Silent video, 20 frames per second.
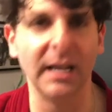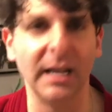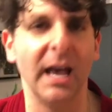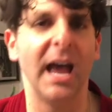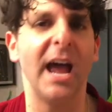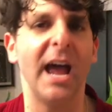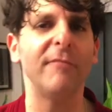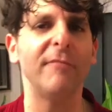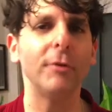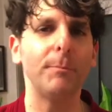
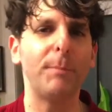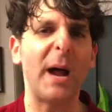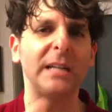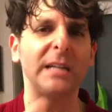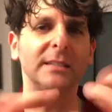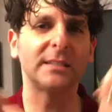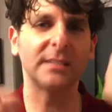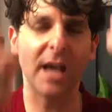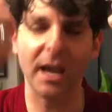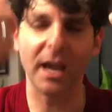Everybody
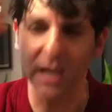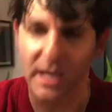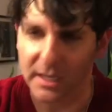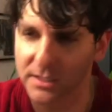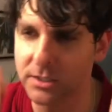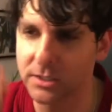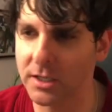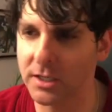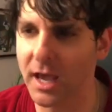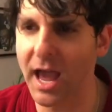say
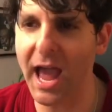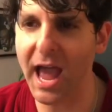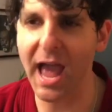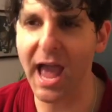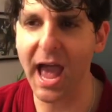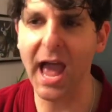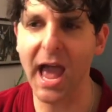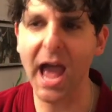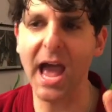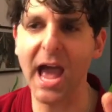
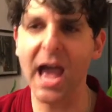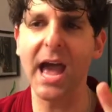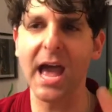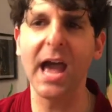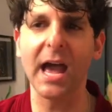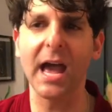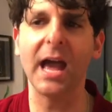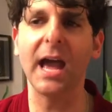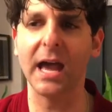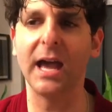
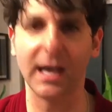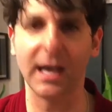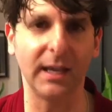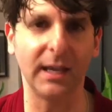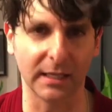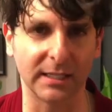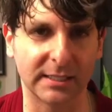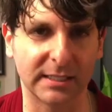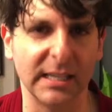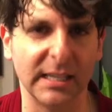
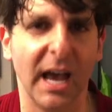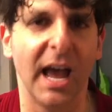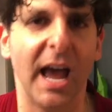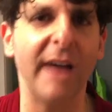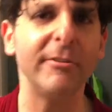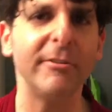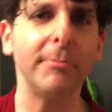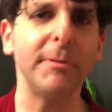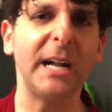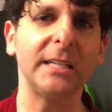yes.
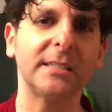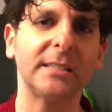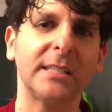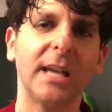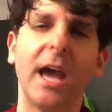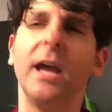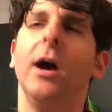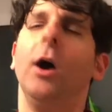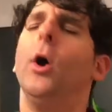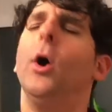Everybody
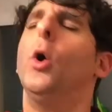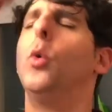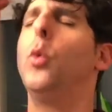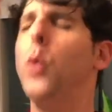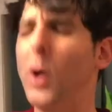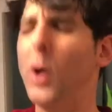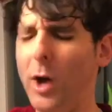say woo.